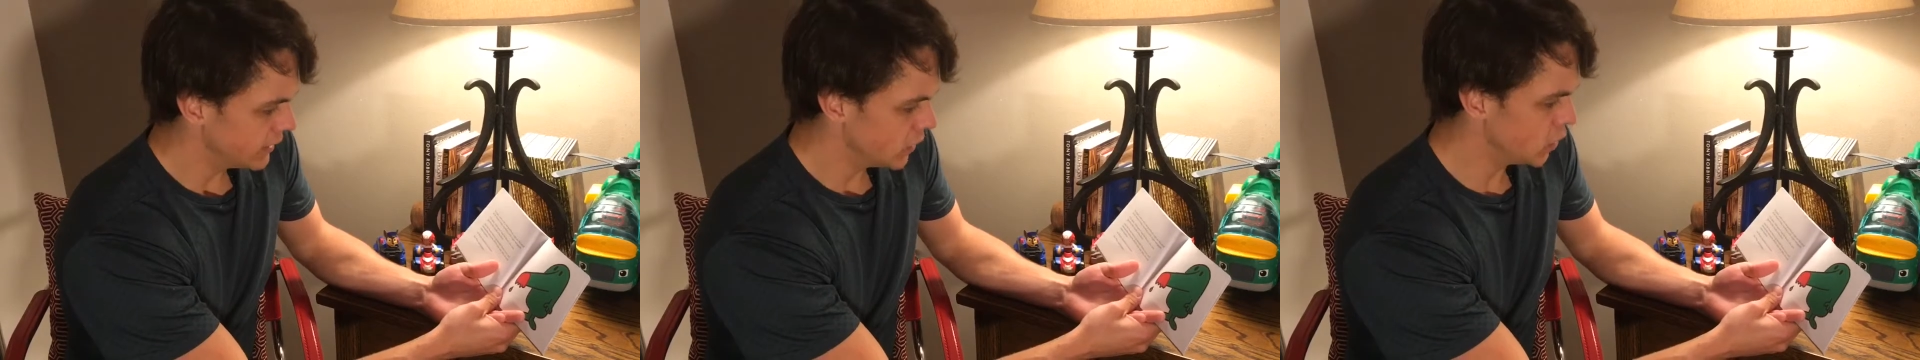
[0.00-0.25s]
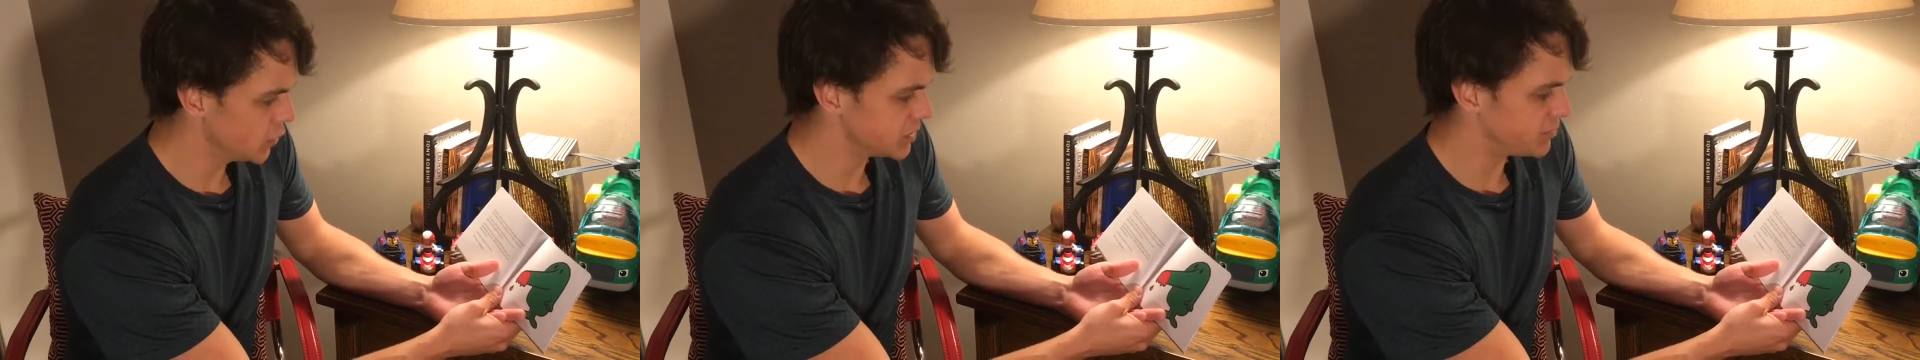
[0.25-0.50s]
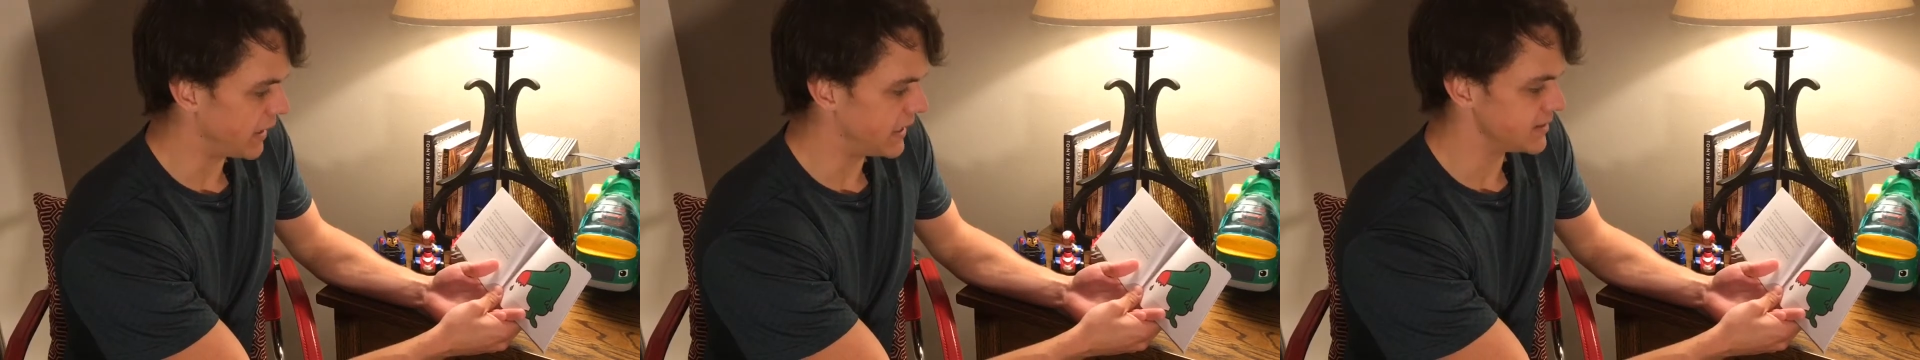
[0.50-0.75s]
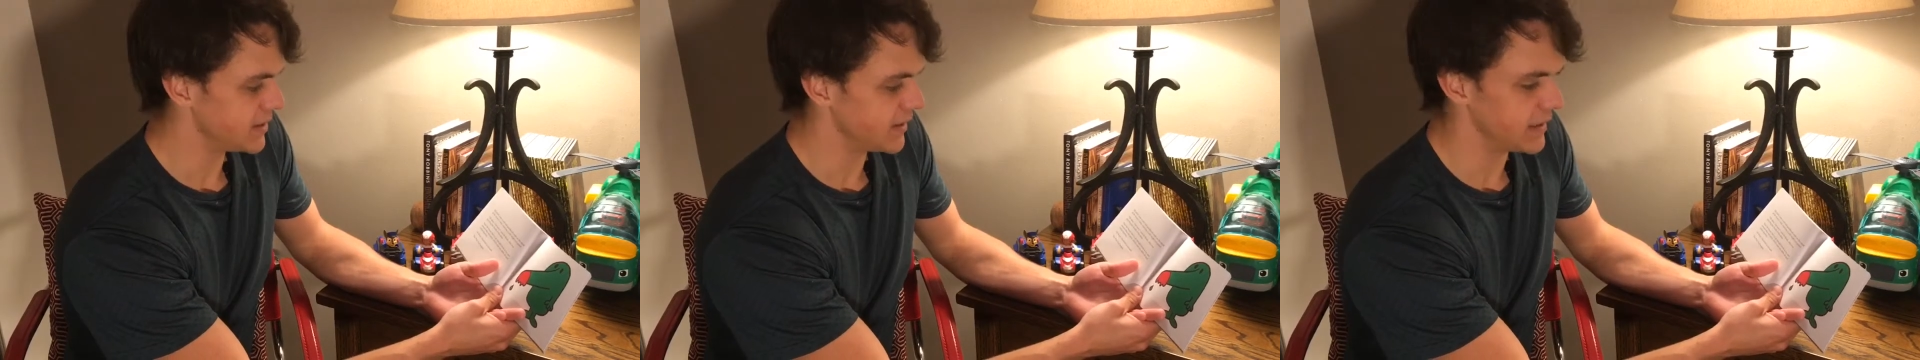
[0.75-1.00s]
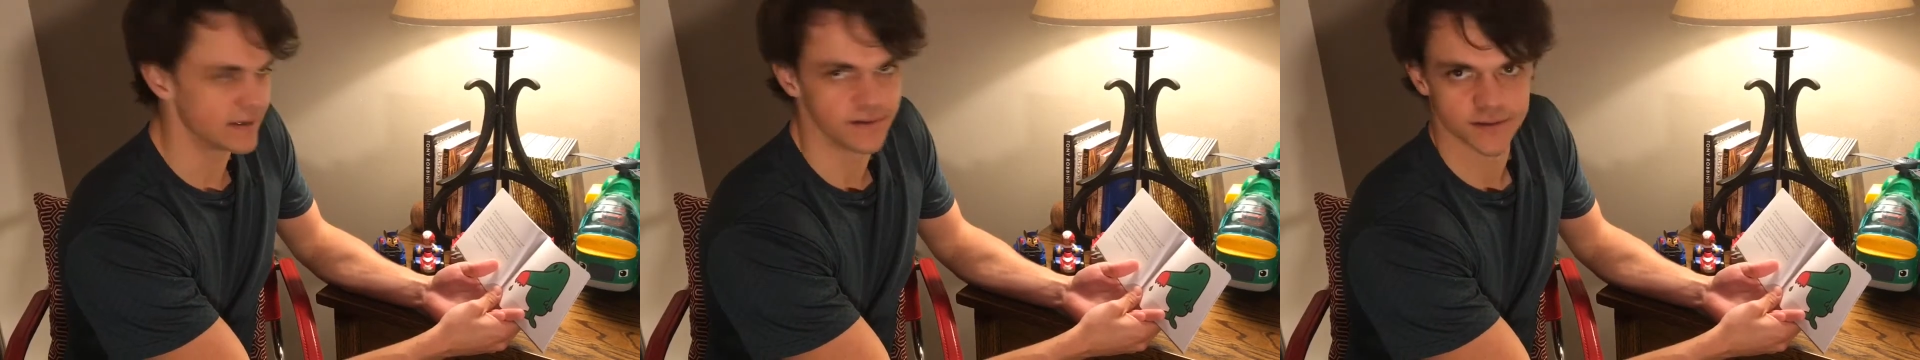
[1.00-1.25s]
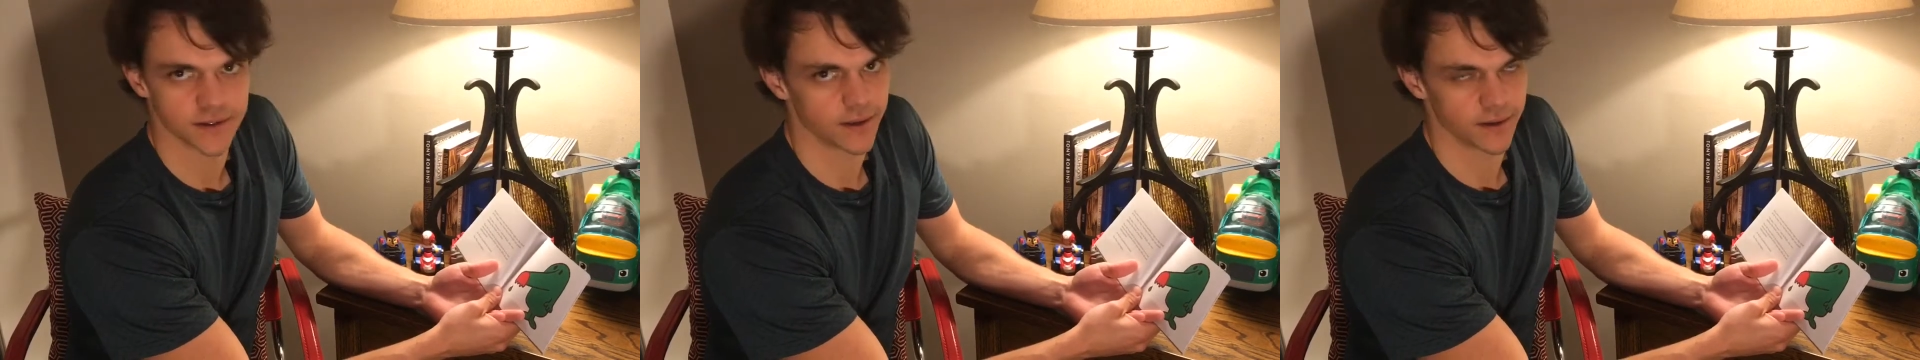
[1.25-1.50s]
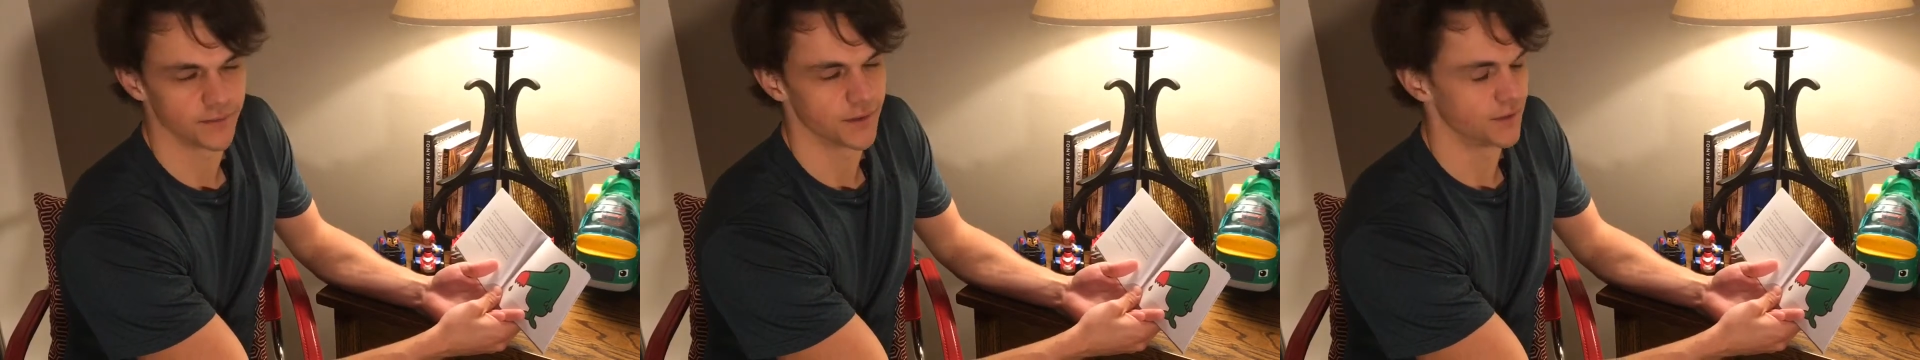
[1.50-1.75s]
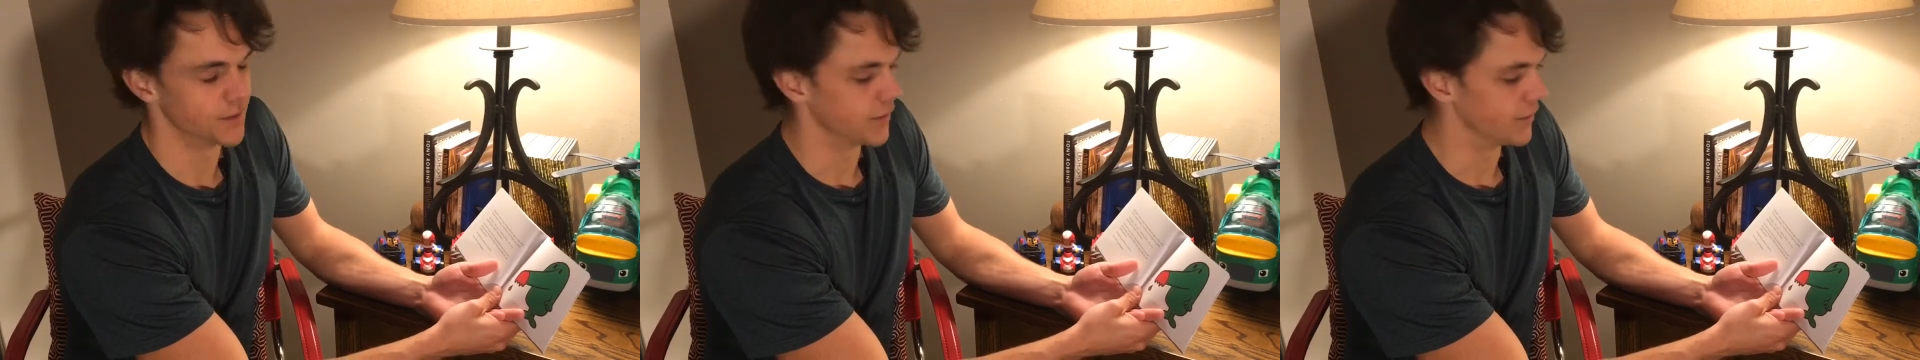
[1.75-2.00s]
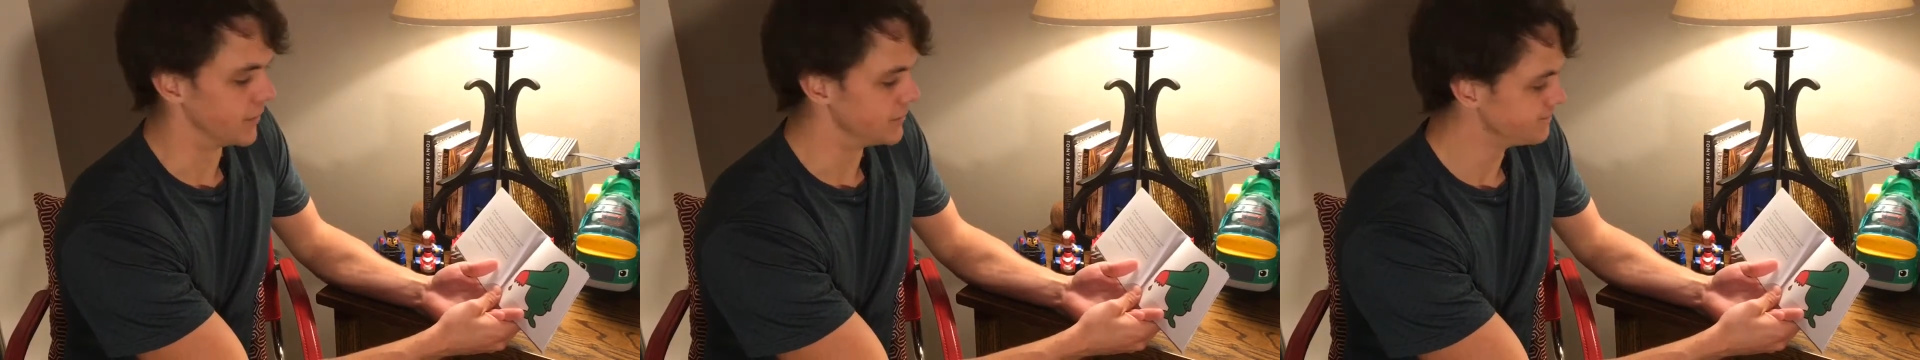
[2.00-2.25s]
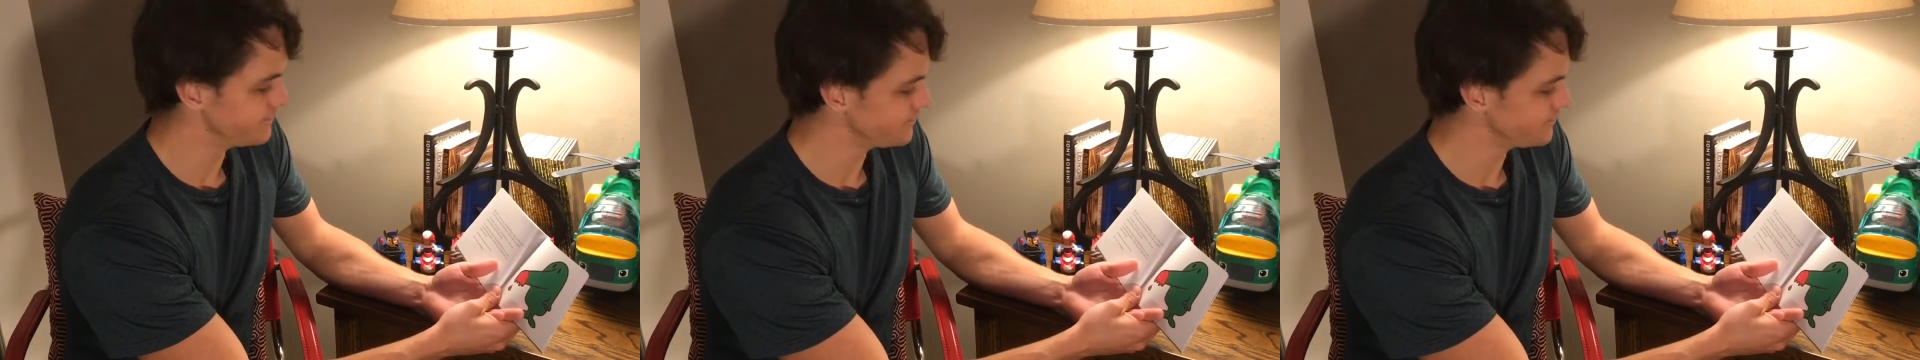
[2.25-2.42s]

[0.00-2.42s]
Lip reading: Who was painting the inside of the door?